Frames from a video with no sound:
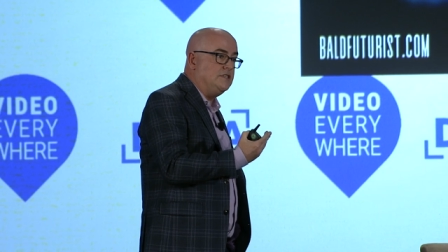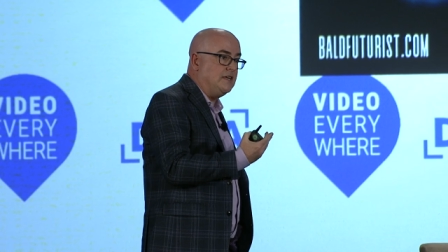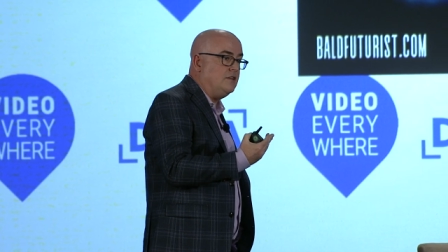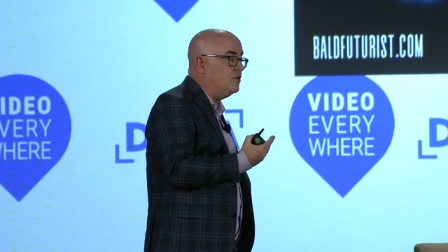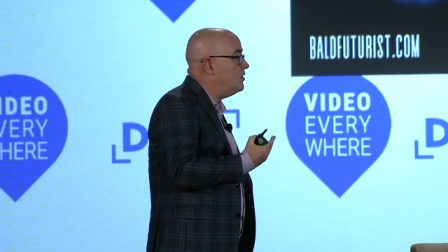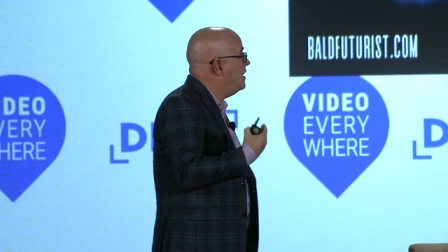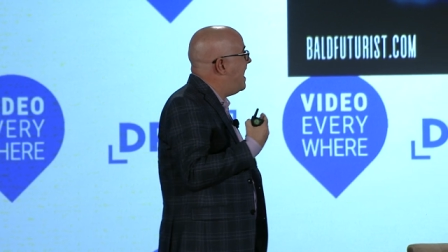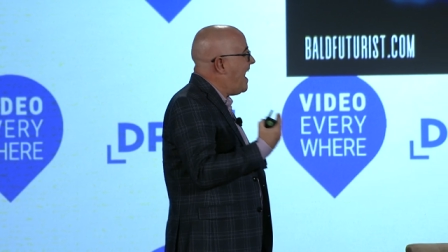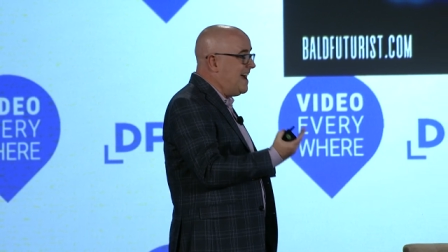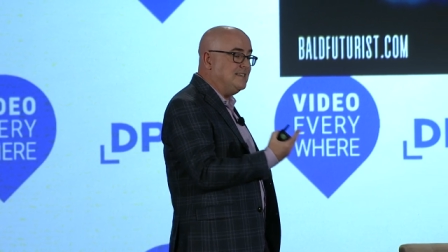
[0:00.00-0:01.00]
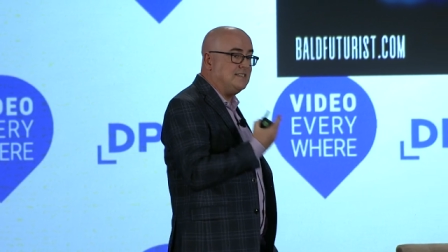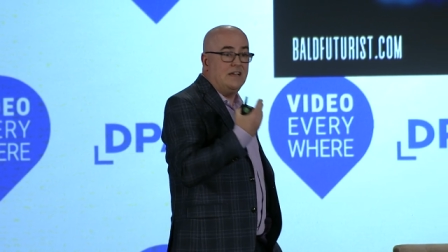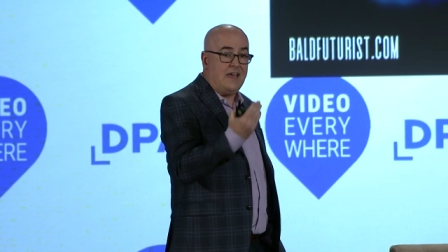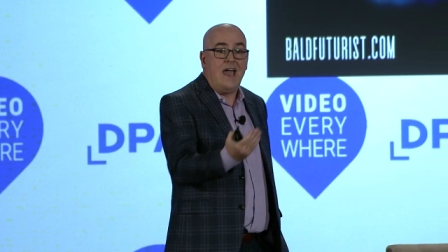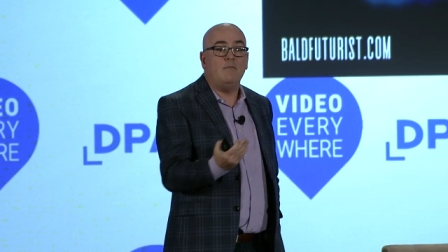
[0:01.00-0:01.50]
signal as a
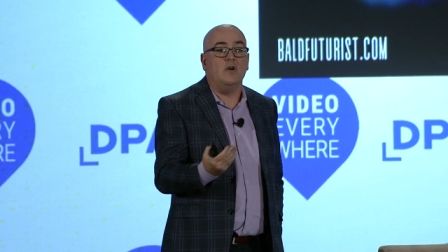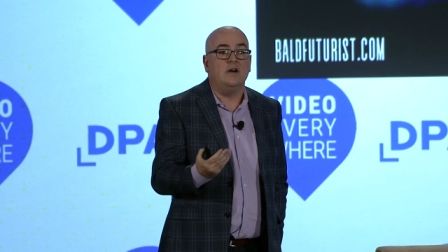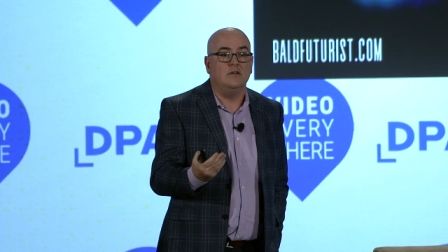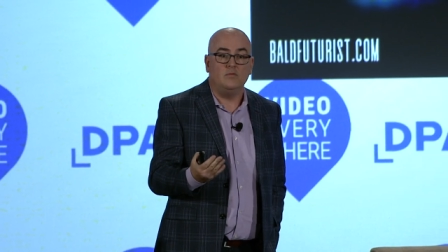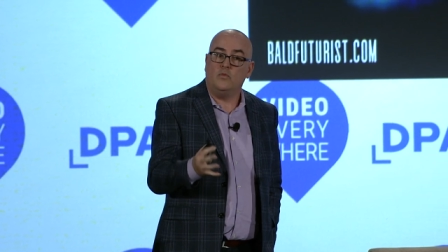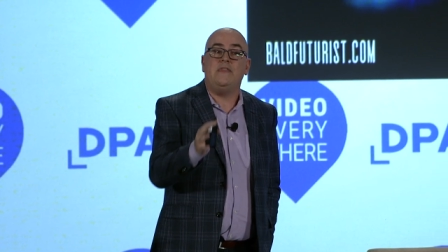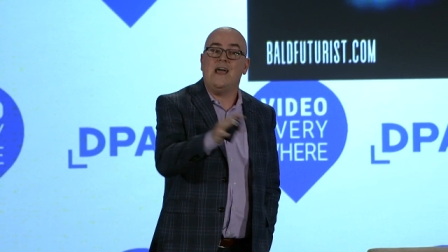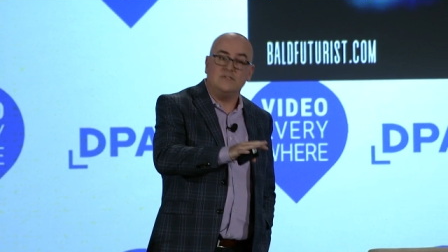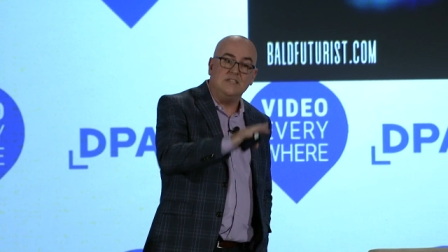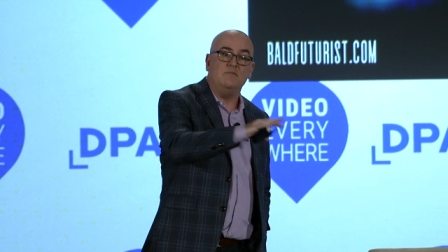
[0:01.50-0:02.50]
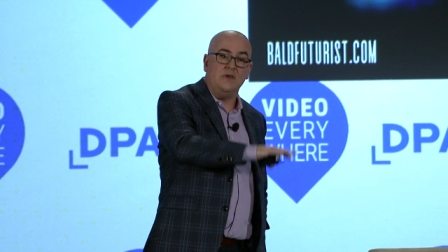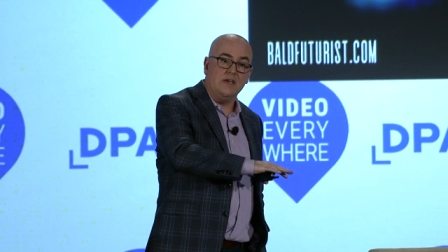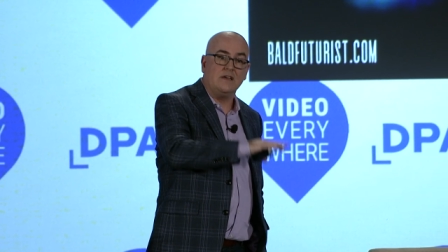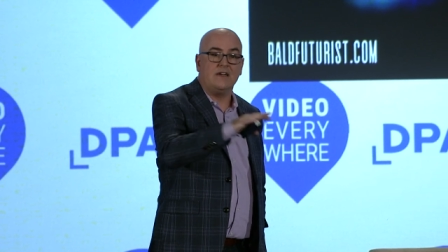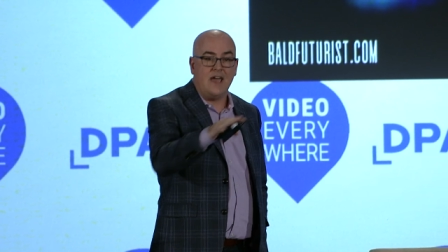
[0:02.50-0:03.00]
camera without it
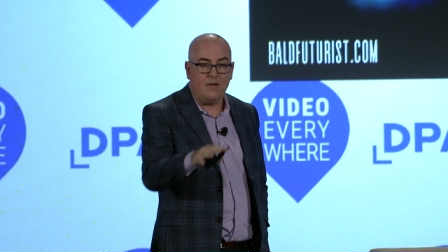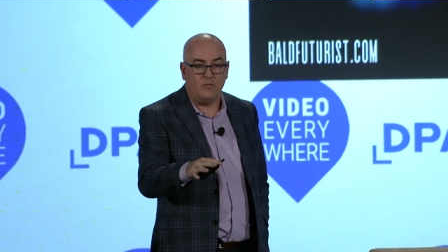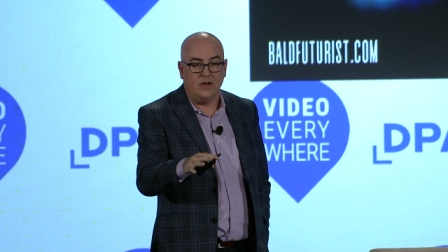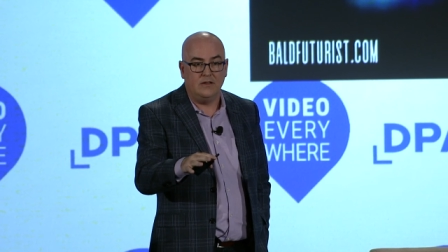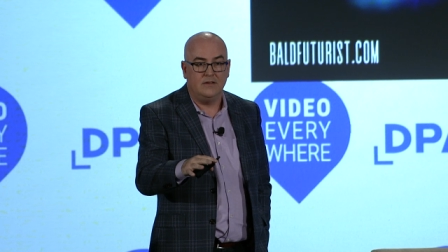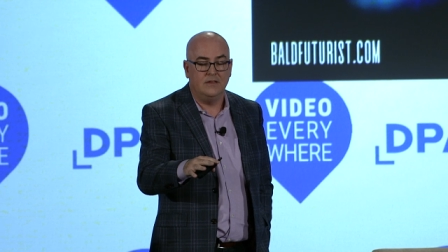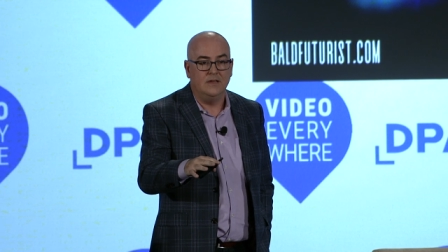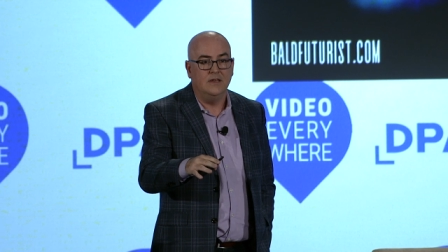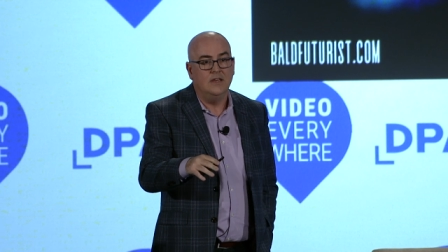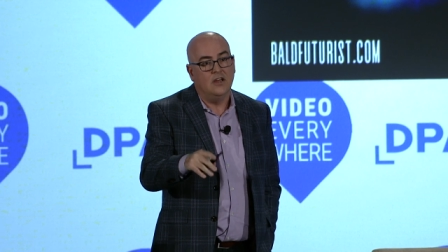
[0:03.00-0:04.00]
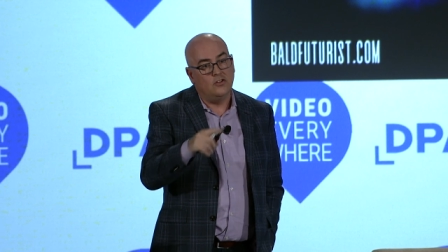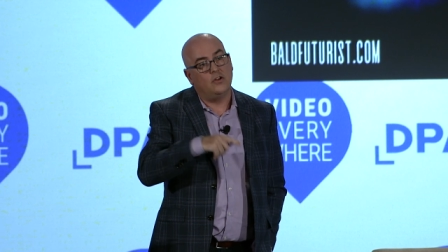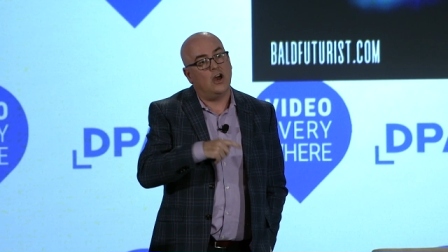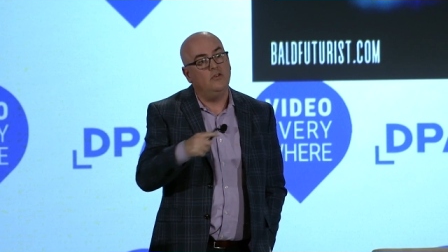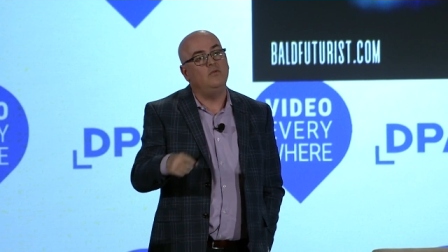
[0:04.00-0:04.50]
being a camera.
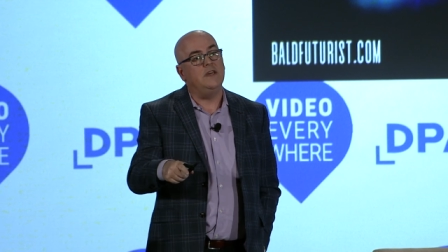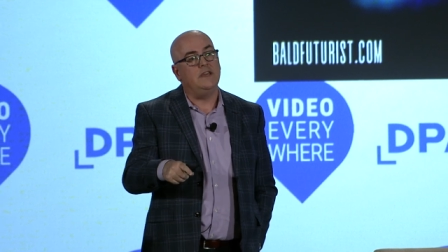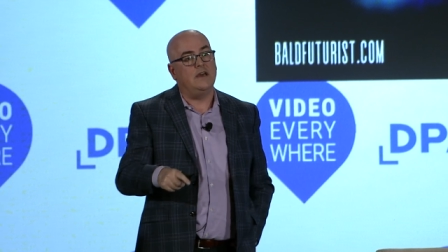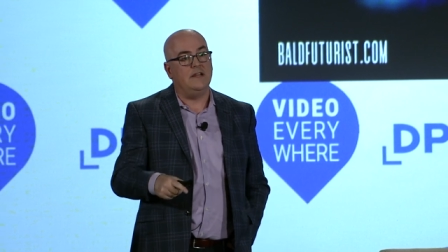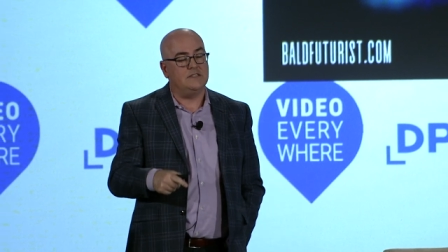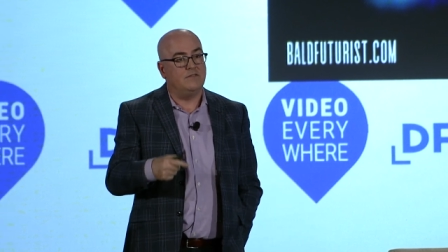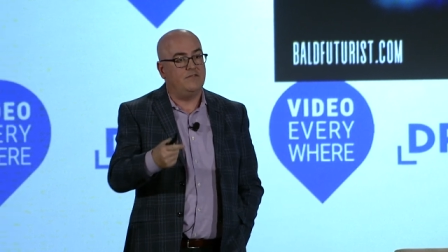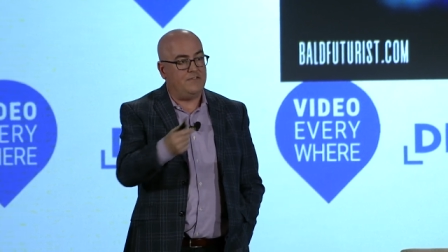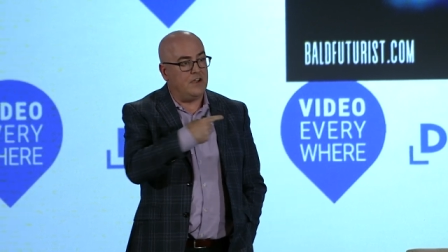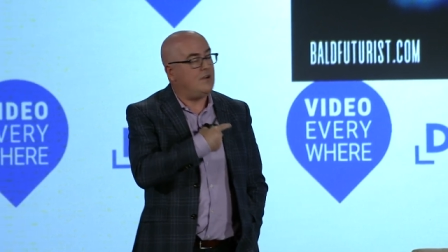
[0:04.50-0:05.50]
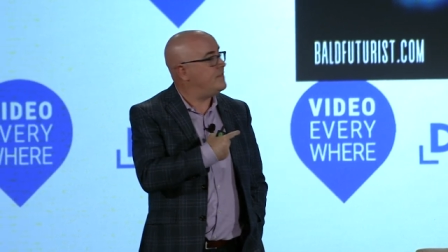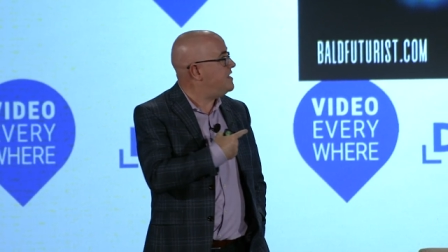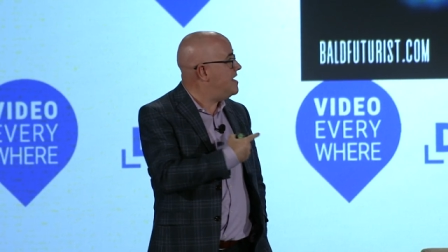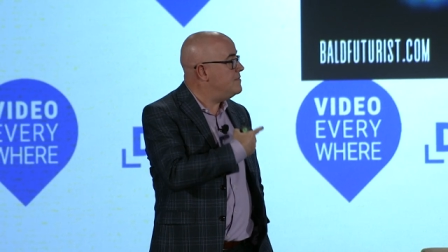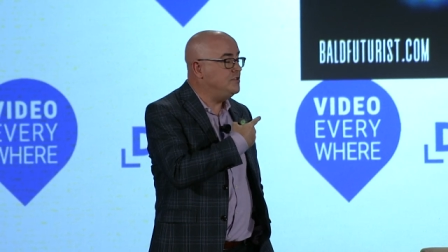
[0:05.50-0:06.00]
Not only can it figure out
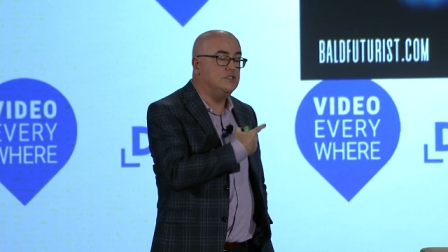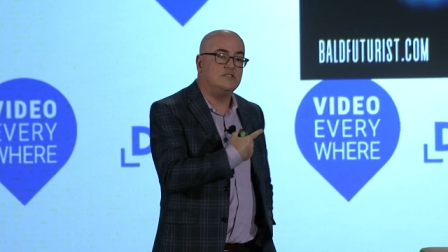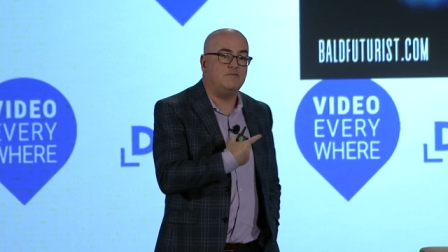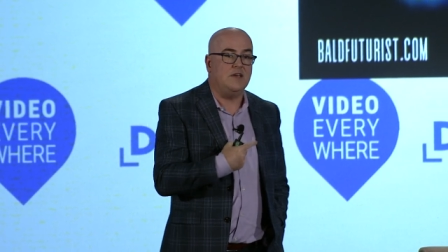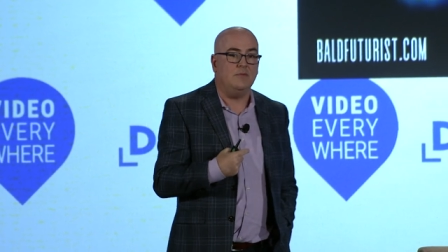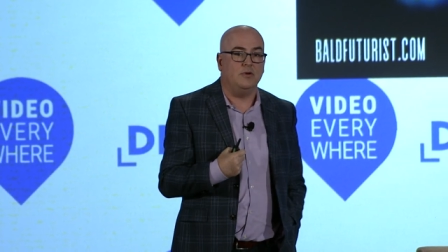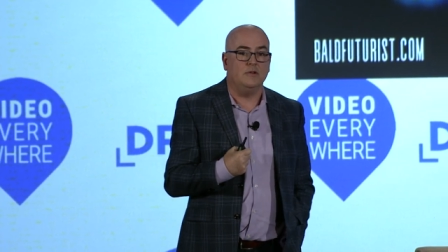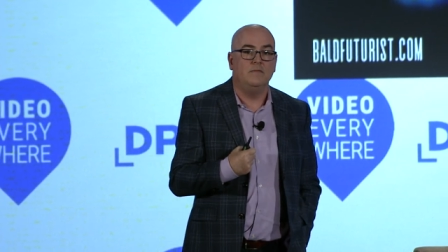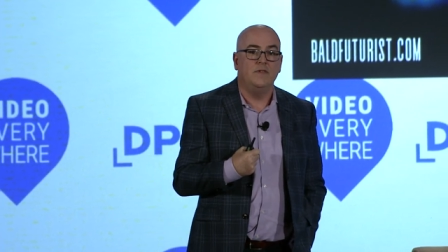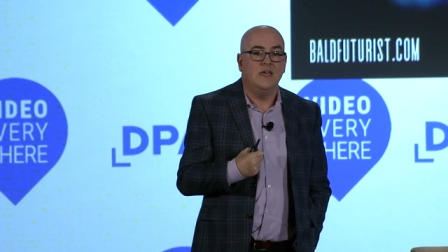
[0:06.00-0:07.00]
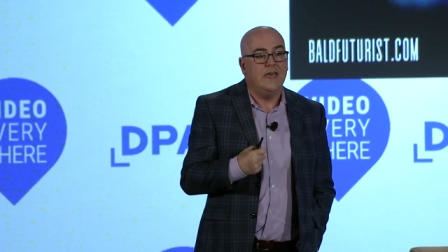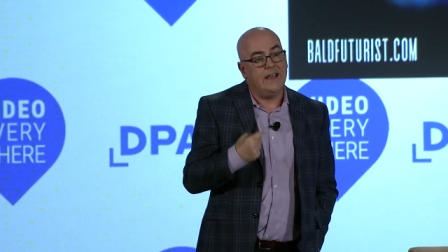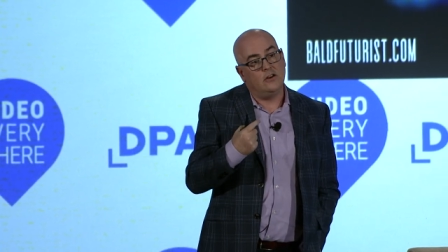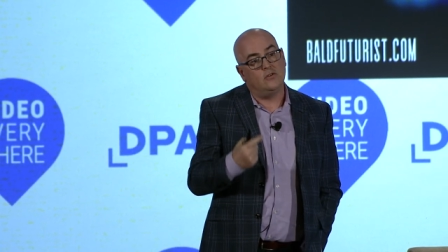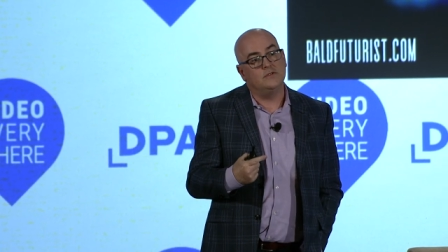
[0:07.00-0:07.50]
the images of people,
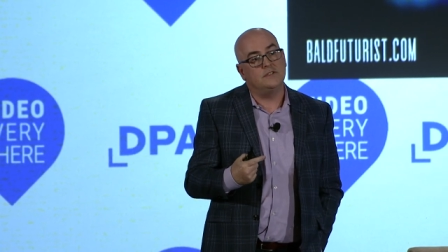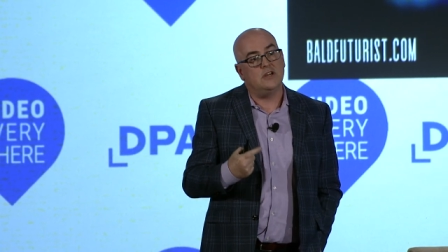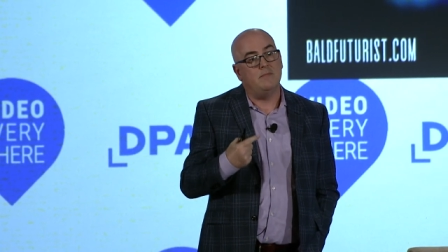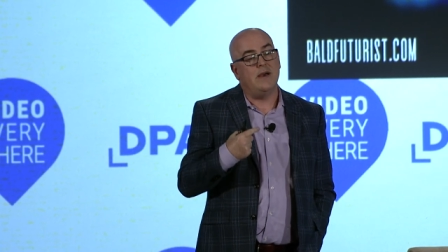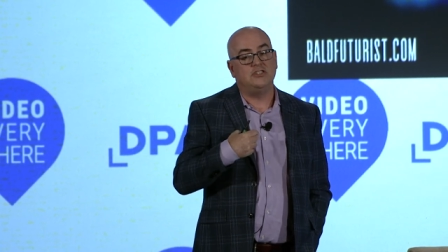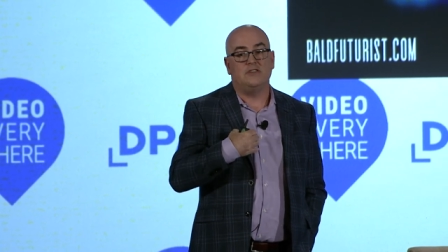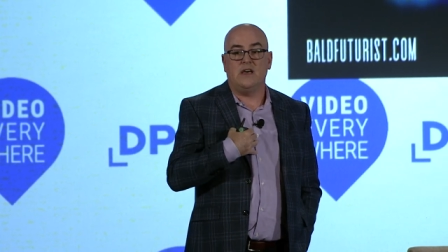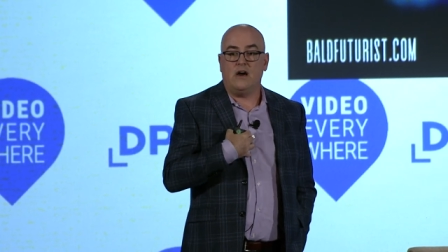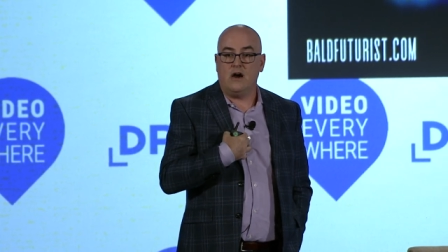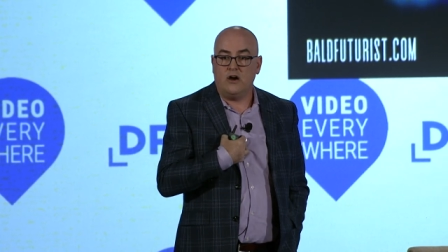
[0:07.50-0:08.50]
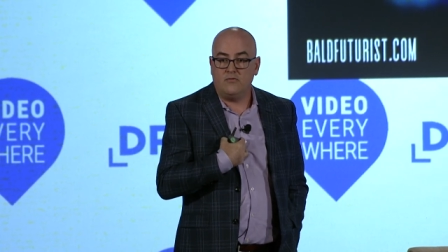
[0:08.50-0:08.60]
it can also measure their heart